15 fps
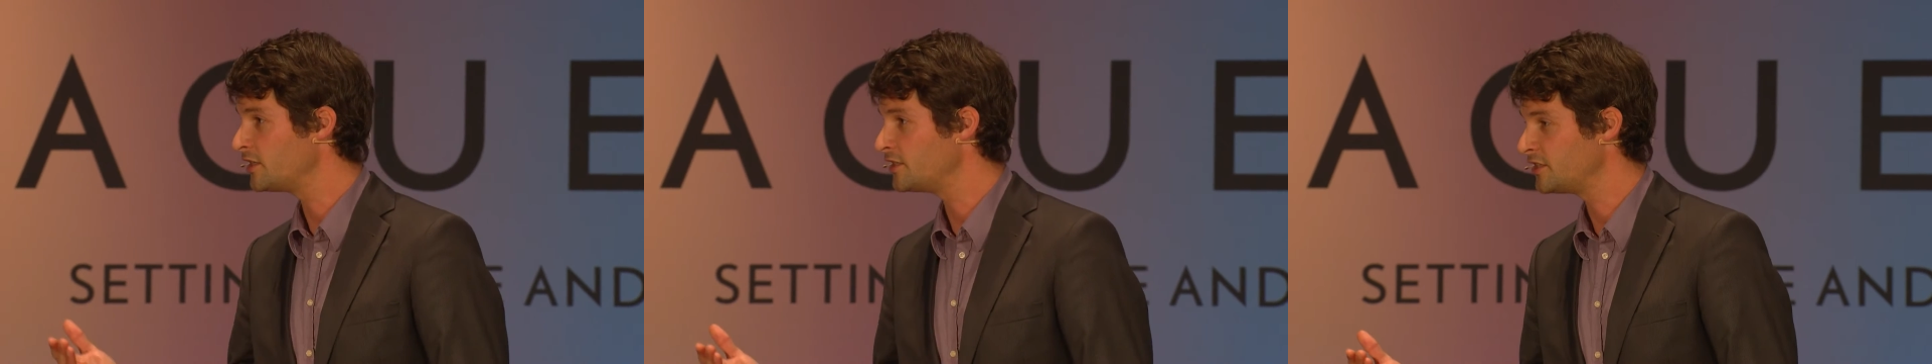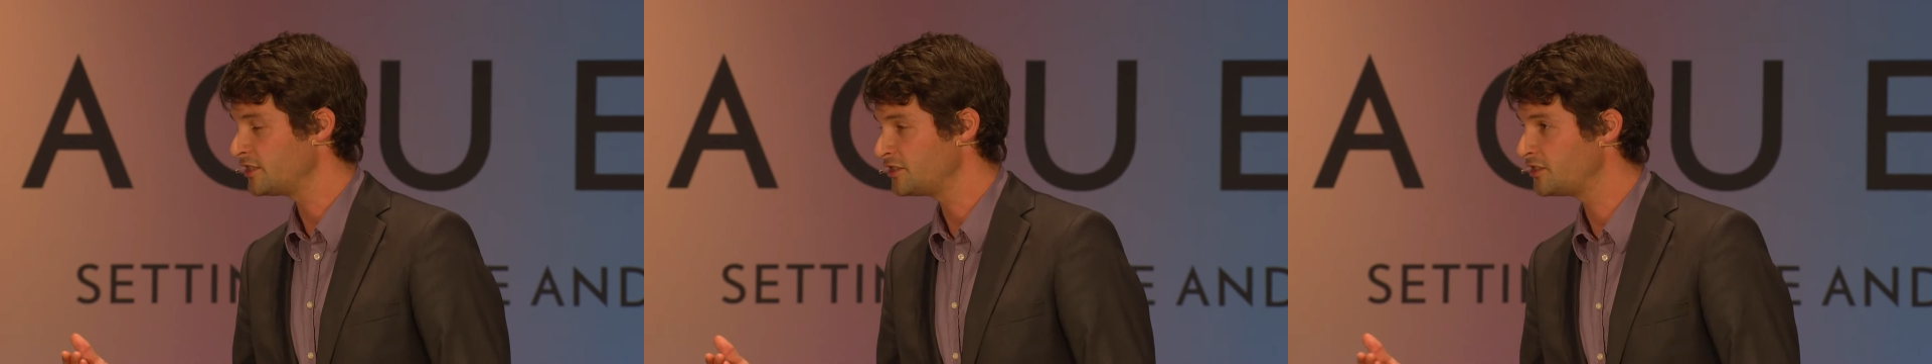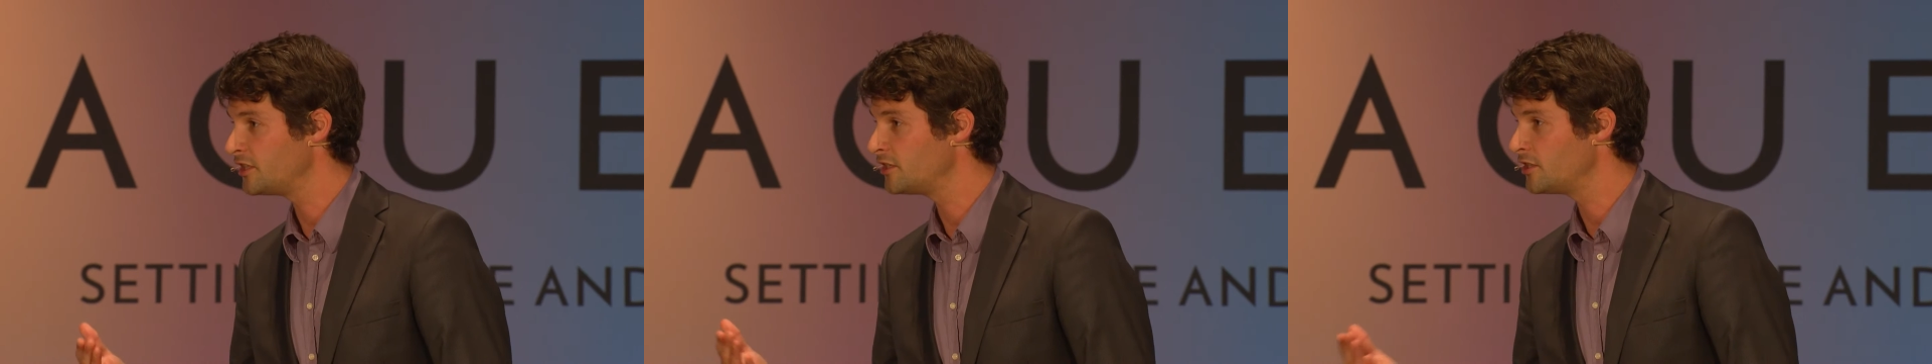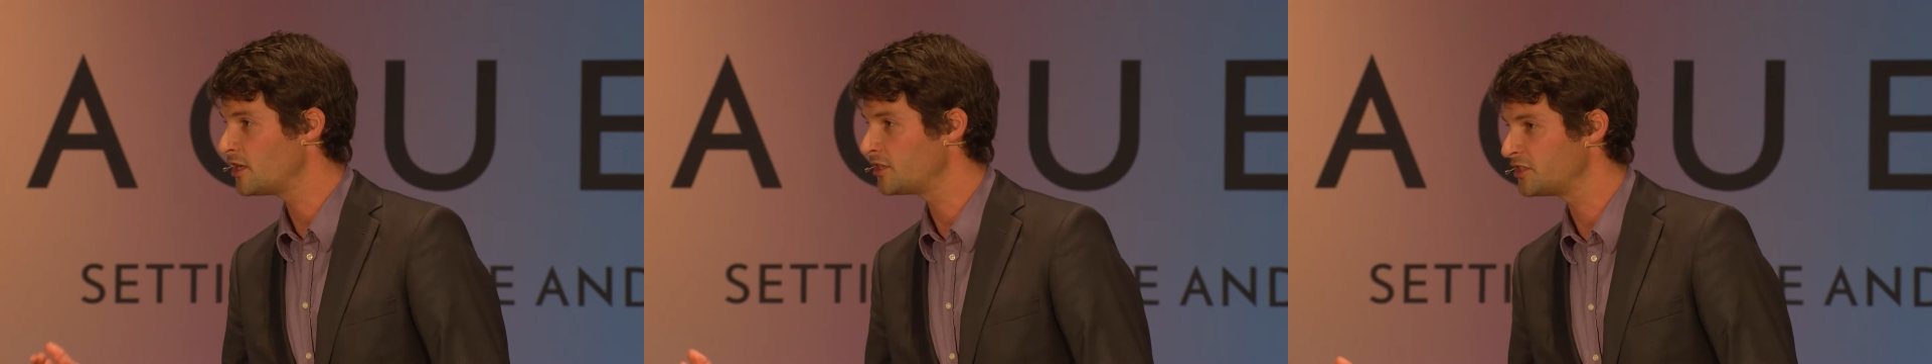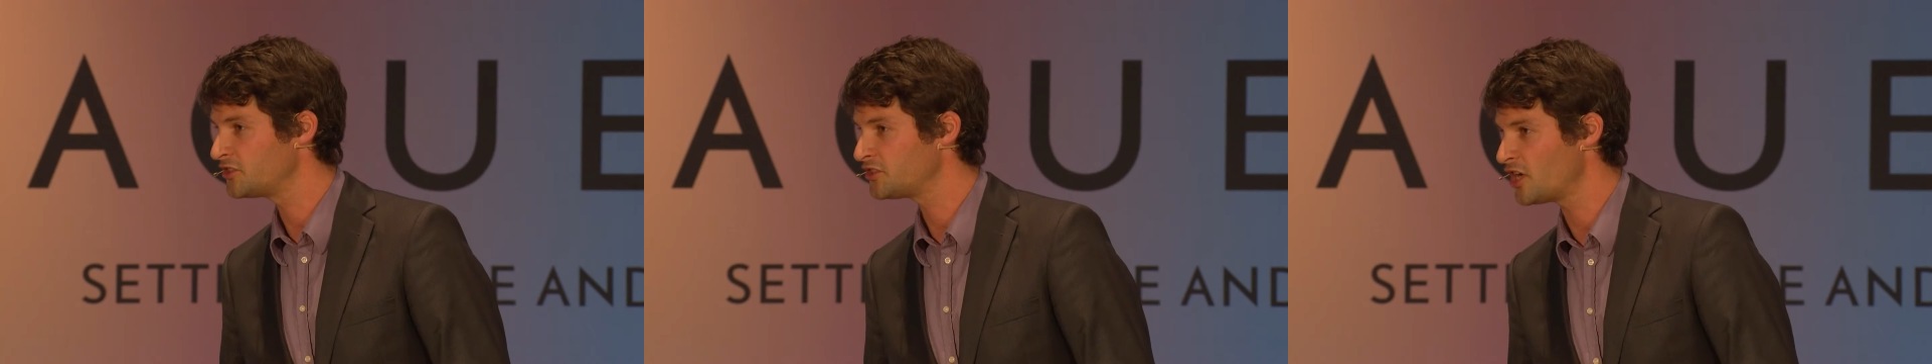is there
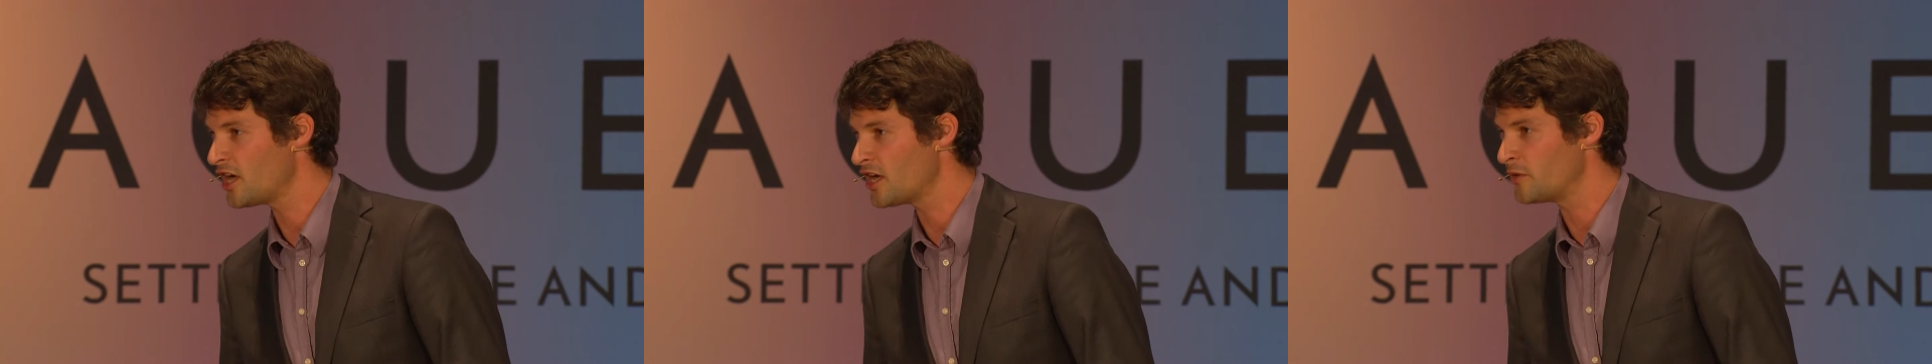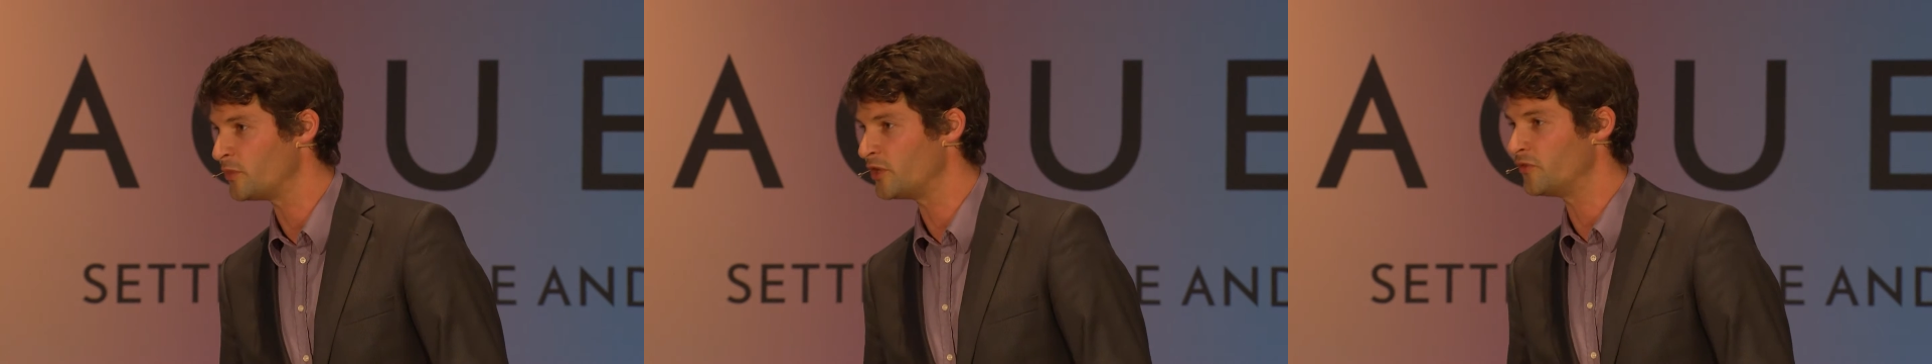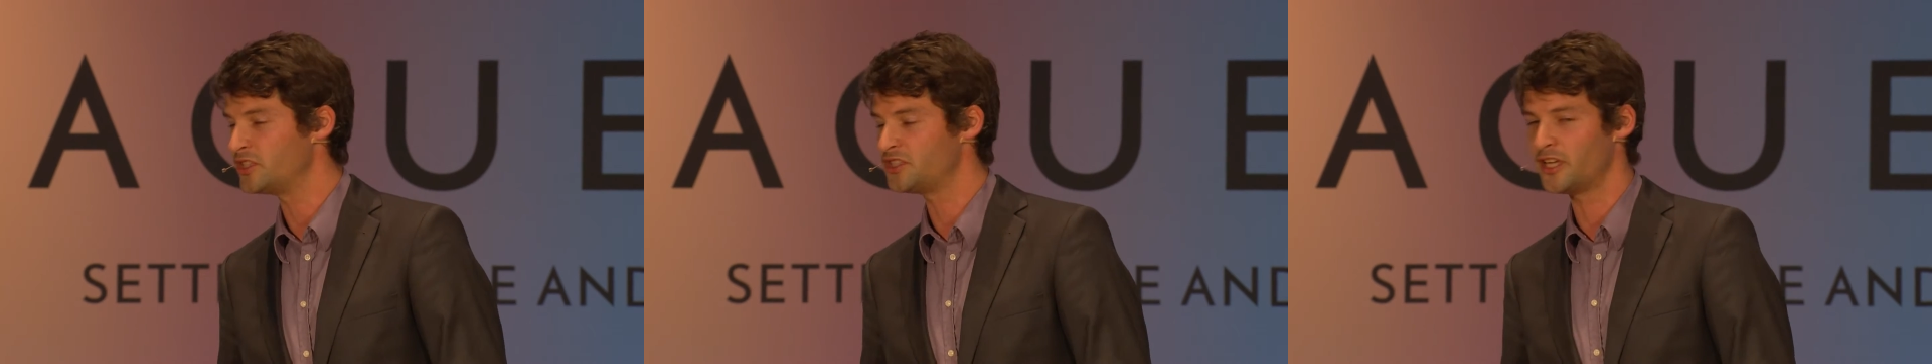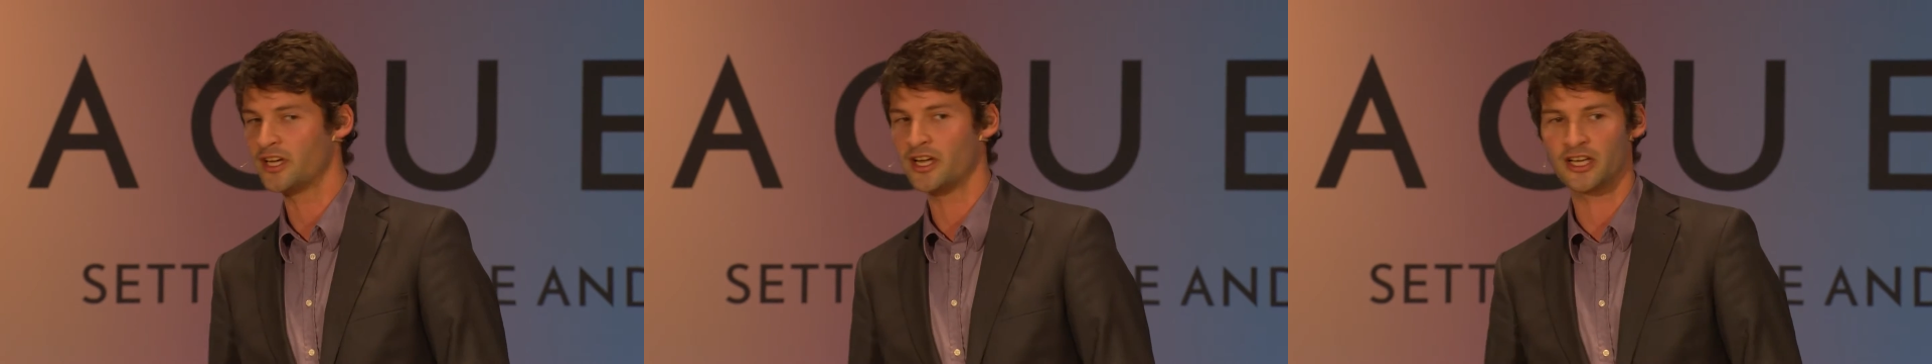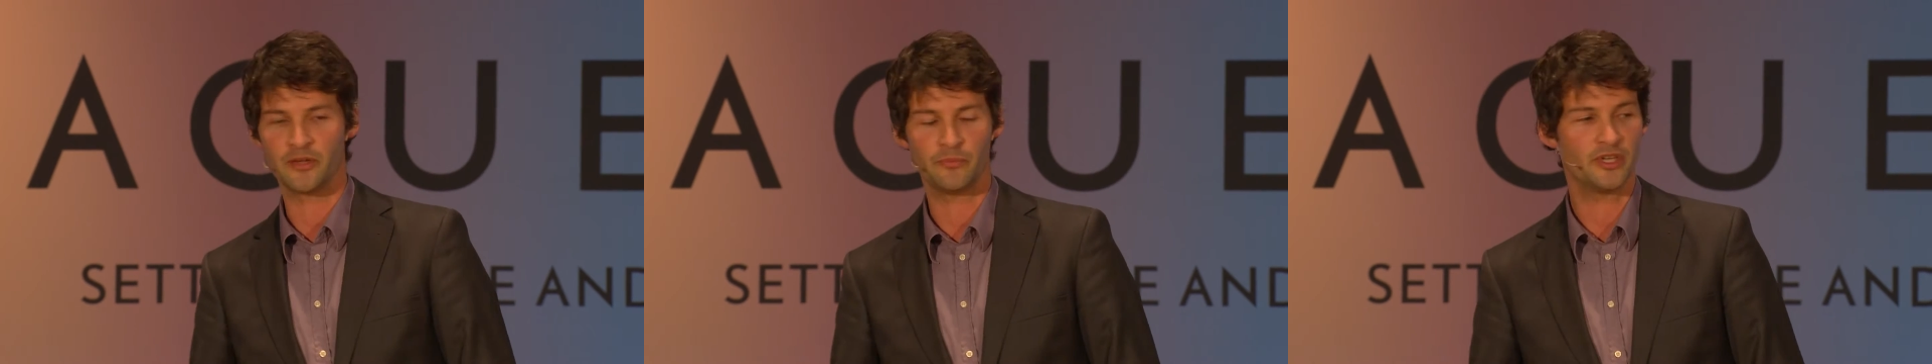not a time in which they're
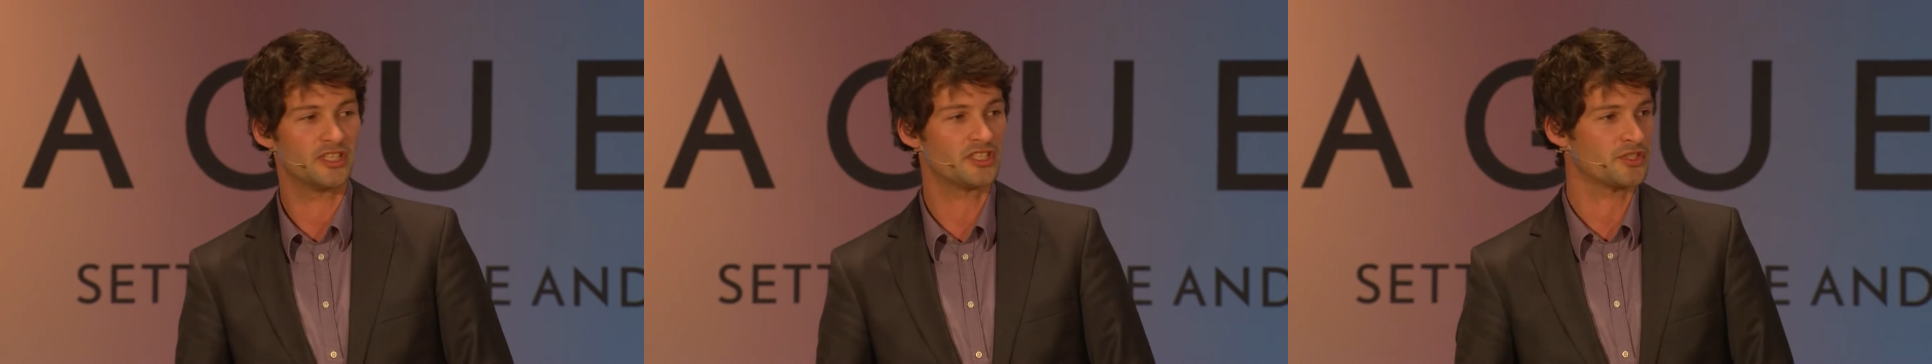gonna be